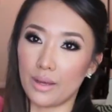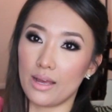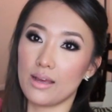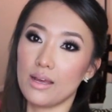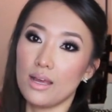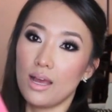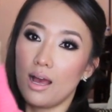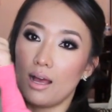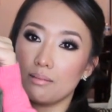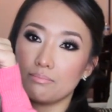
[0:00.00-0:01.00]
but
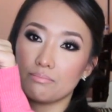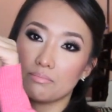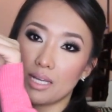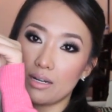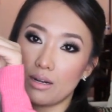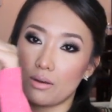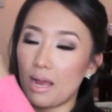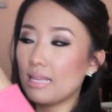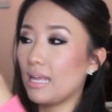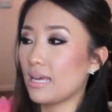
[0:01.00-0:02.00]
um, I don't know.
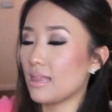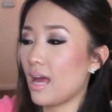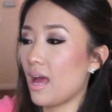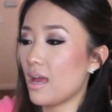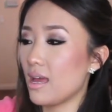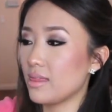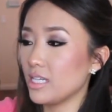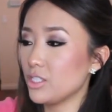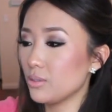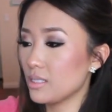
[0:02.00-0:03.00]
I like that.
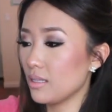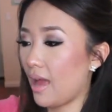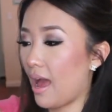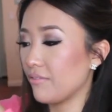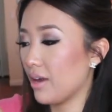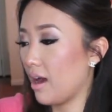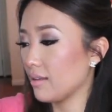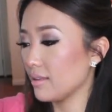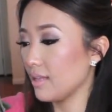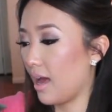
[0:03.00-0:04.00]
They do still have it
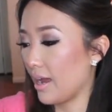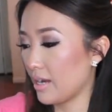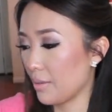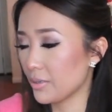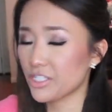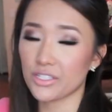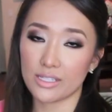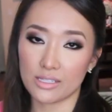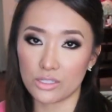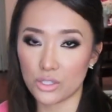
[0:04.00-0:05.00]
online. I purchased
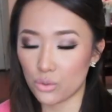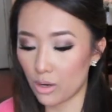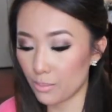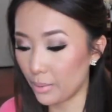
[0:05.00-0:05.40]
this in store,